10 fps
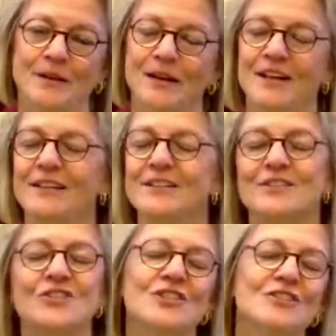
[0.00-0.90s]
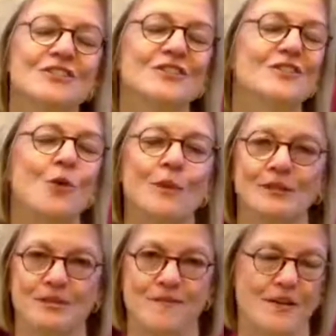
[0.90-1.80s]
And it's just so
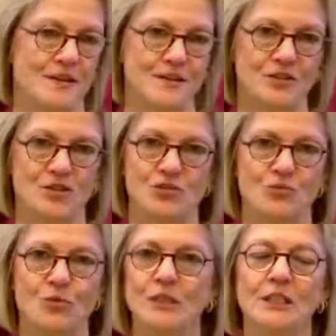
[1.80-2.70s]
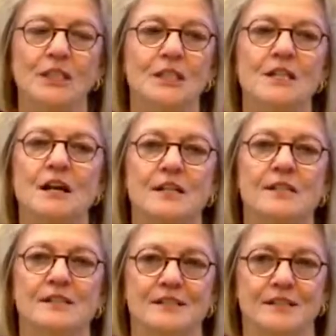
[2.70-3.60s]
much fun. It's just really
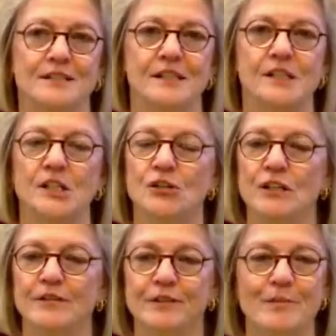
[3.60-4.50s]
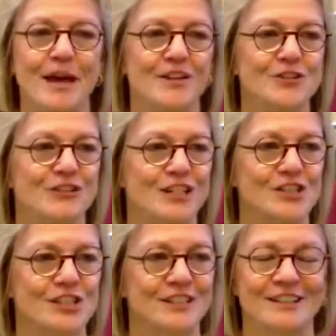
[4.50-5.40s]
nice to see Erie from that
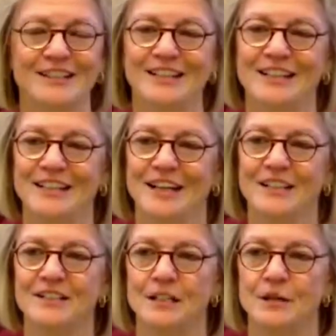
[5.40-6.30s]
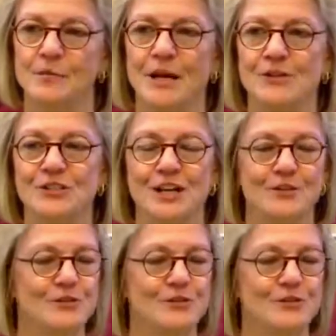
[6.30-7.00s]
direction and to come downtown.